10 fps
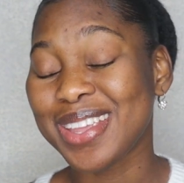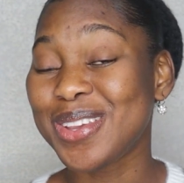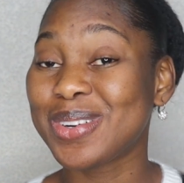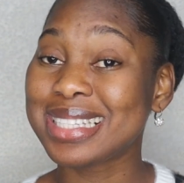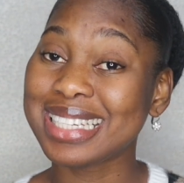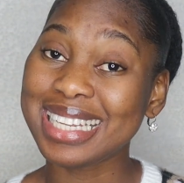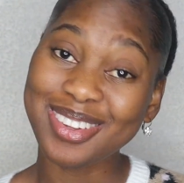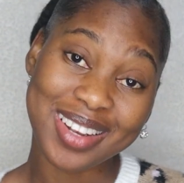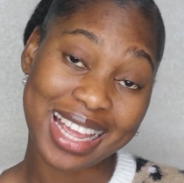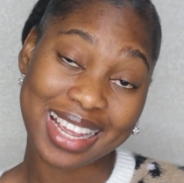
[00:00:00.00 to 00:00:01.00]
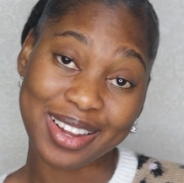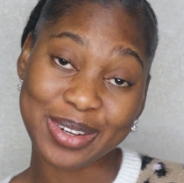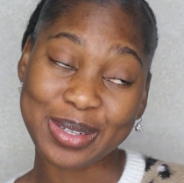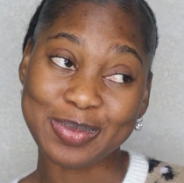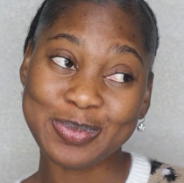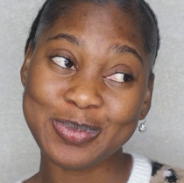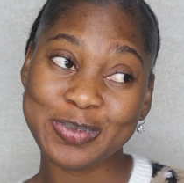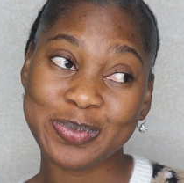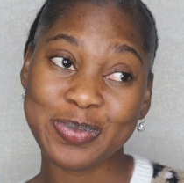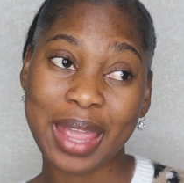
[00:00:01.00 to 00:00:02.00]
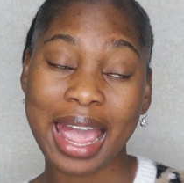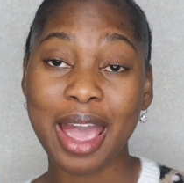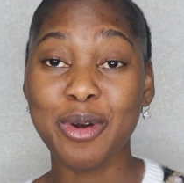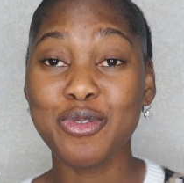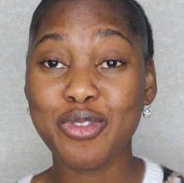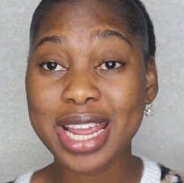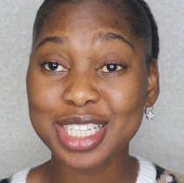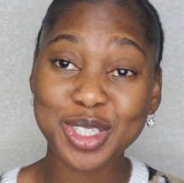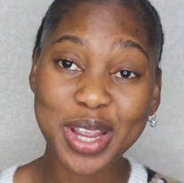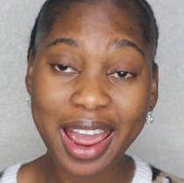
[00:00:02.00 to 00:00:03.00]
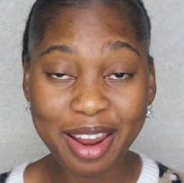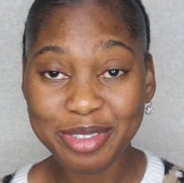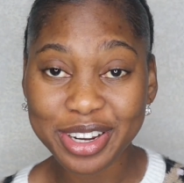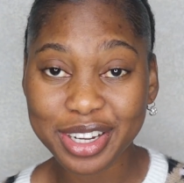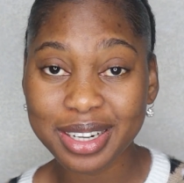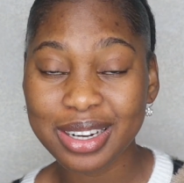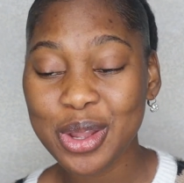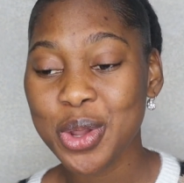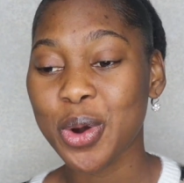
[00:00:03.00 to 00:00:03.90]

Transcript: You want to live like a rich African,